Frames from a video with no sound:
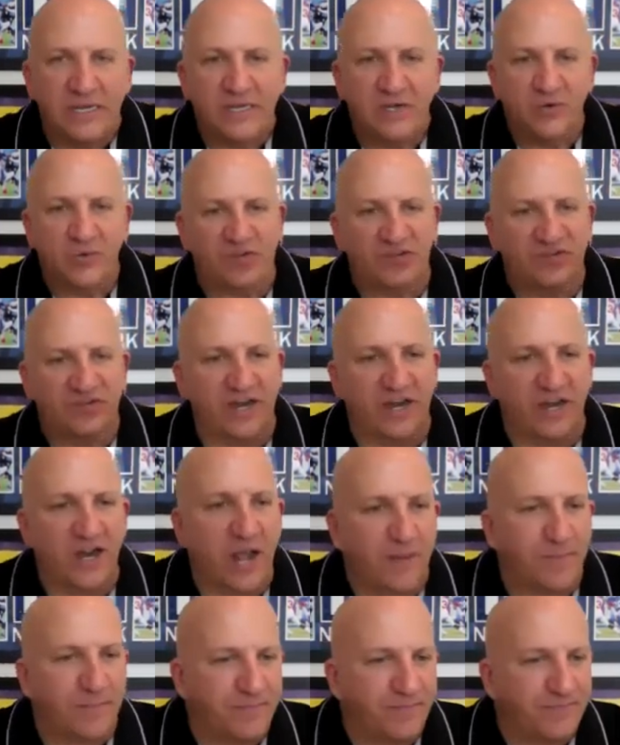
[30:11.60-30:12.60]
We set it
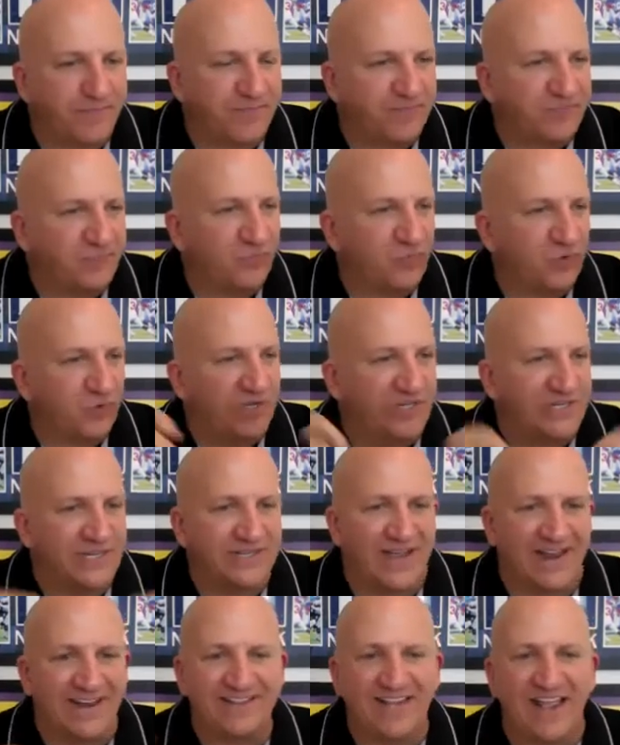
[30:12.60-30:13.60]
up. We did
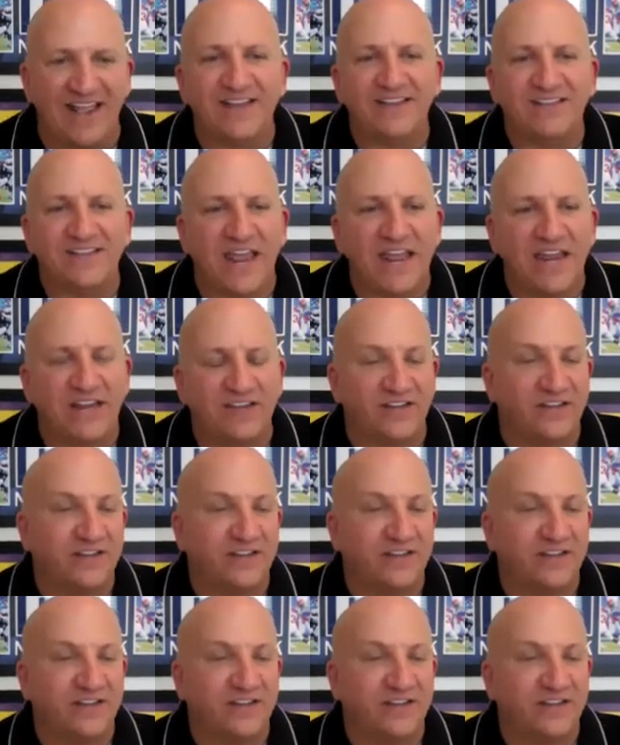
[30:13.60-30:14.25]
like 10 takes,